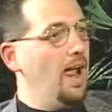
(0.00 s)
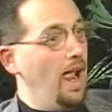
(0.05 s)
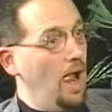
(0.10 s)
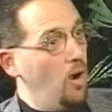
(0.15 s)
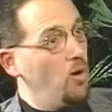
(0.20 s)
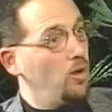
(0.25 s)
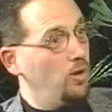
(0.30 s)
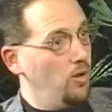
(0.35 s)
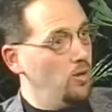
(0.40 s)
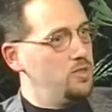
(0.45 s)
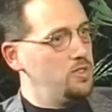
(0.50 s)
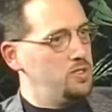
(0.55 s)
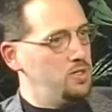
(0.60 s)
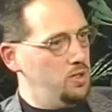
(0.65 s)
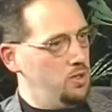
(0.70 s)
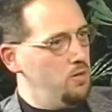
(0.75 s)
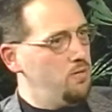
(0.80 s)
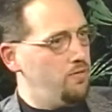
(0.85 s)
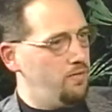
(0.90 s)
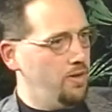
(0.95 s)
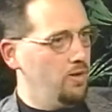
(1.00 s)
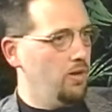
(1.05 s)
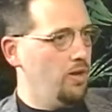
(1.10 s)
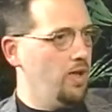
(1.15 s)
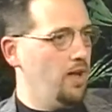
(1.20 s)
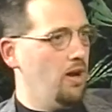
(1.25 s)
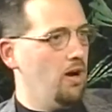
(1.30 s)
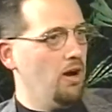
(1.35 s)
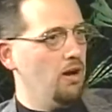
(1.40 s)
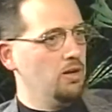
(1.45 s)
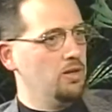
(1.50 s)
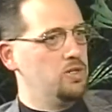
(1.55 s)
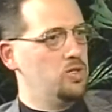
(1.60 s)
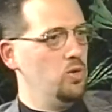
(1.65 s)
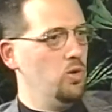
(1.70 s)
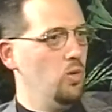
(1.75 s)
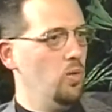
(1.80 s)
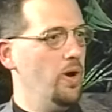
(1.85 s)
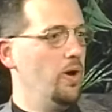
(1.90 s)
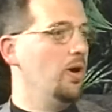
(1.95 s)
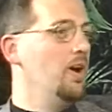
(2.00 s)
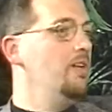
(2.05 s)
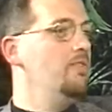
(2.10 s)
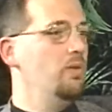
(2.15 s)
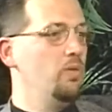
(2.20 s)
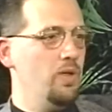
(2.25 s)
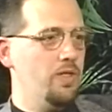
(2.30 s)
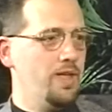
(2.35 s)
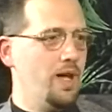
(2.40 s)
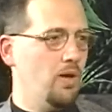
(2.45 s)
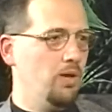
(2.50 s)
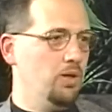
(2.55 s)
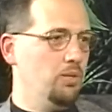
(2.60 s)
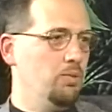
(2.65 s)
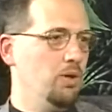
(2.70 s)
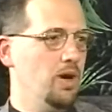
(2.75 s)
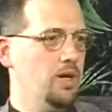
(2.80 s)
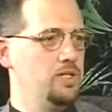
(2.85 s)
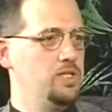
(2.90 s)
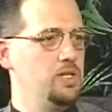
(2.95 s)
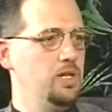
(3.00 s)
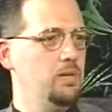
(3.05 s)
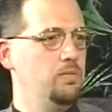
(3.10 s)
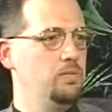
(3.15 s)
How close do you feel they are to a winner, even without LeBron James?